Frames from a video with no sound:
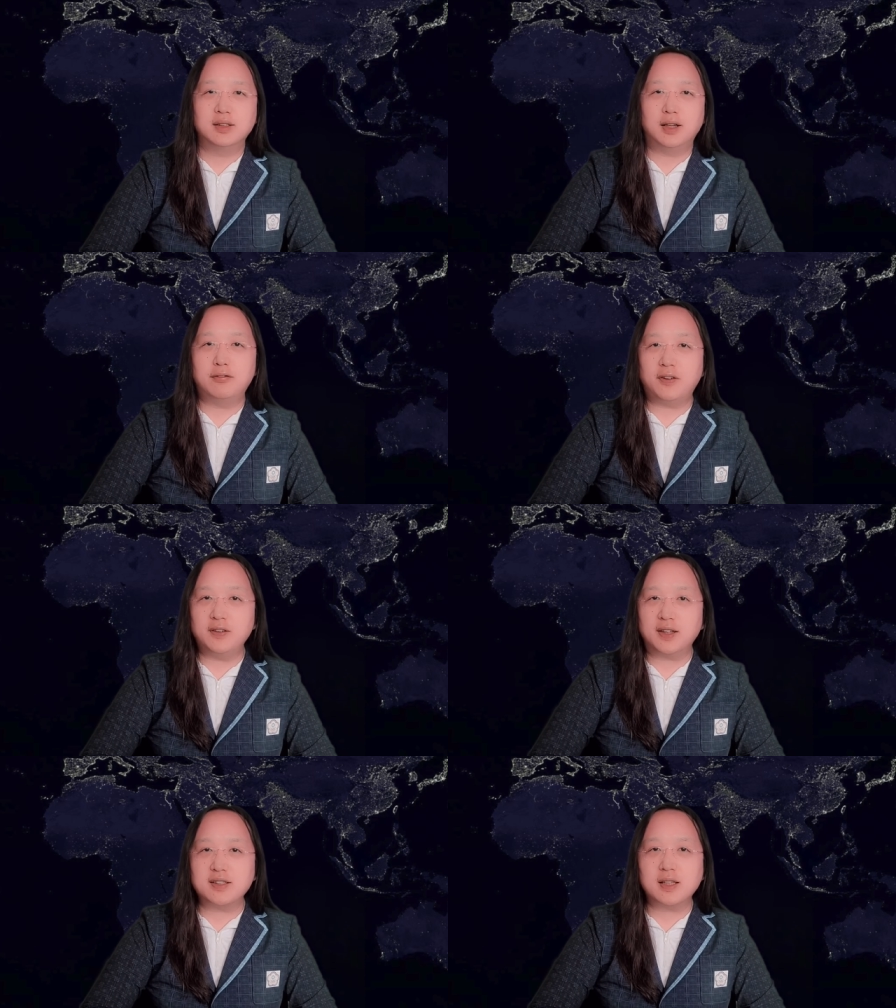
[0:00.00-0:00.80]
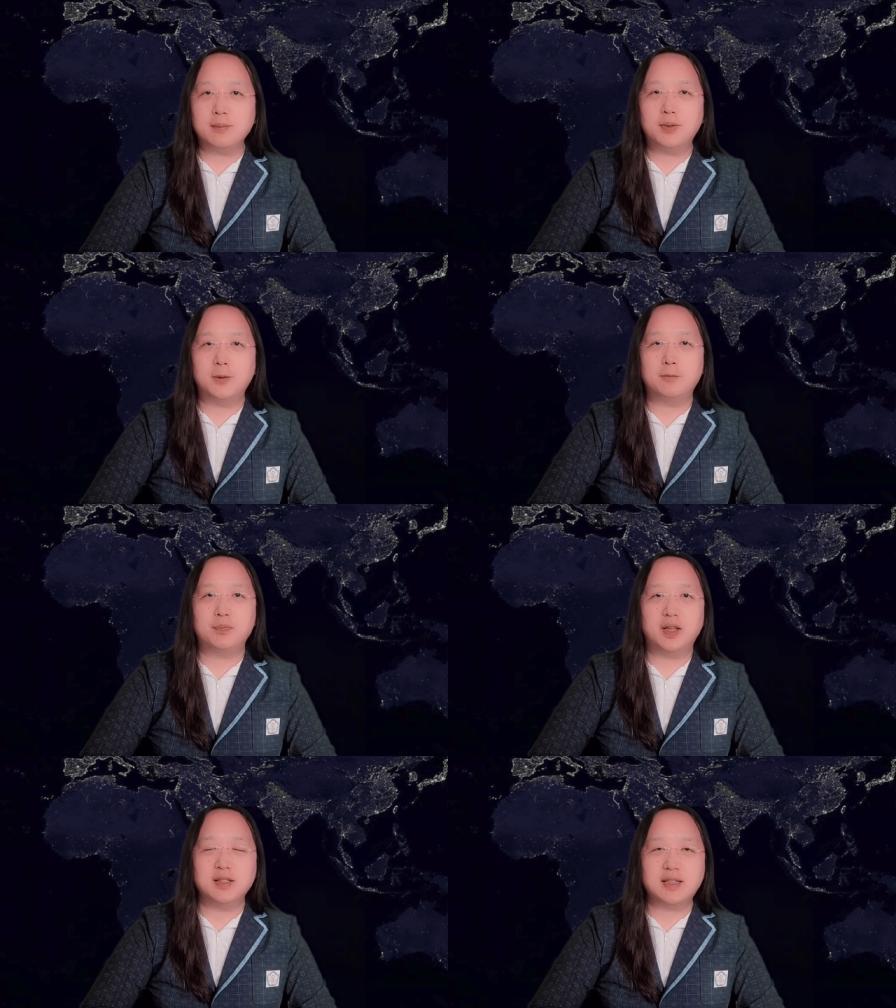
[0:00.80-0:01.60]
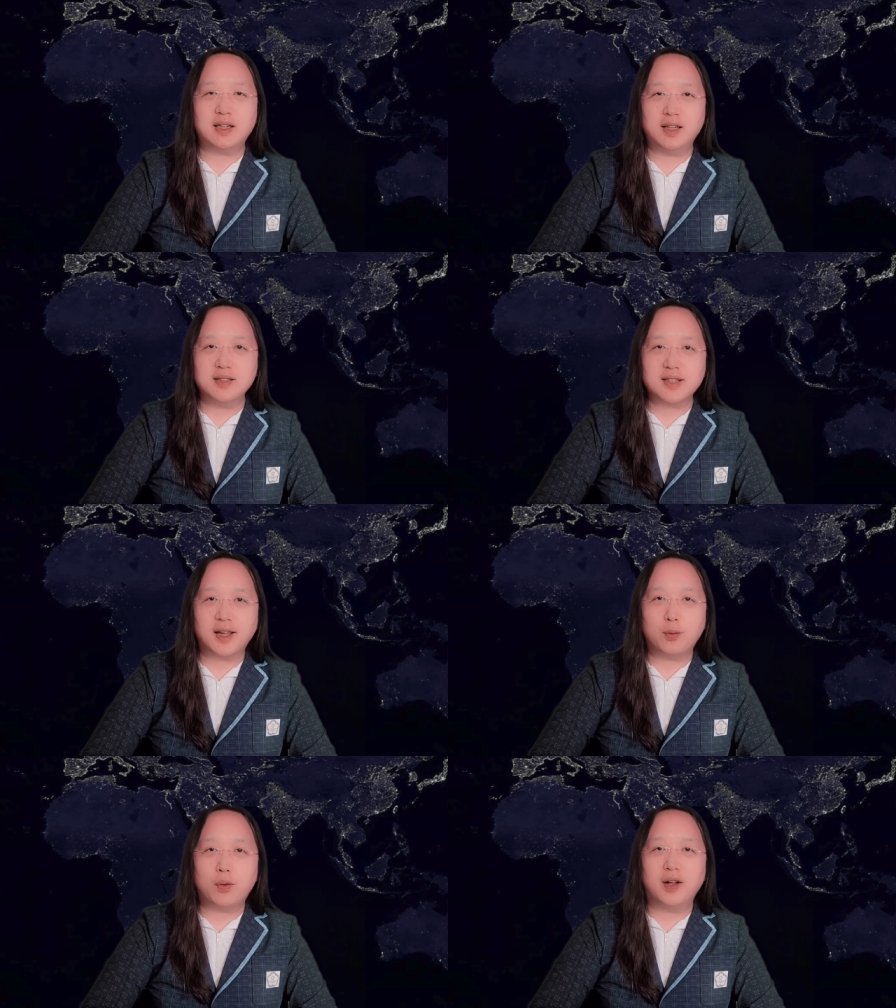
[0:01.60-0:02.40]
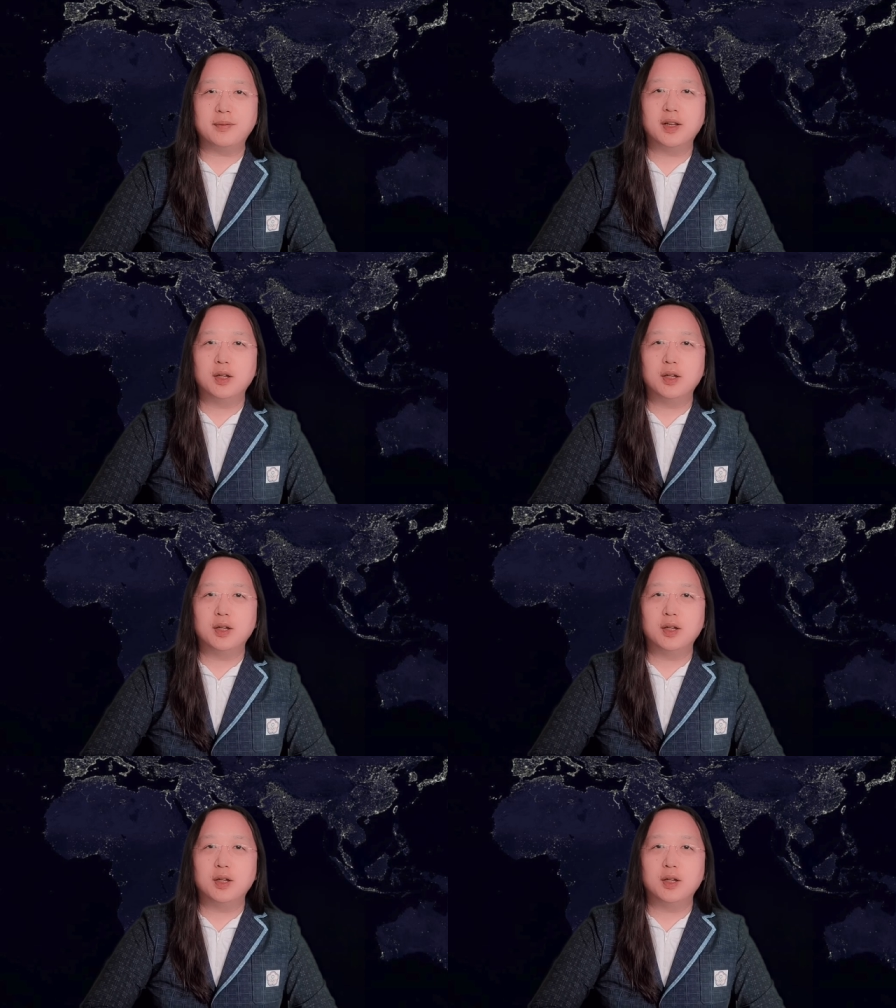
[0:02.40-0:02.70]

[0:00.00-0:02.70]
A fun example is that in Taiwan,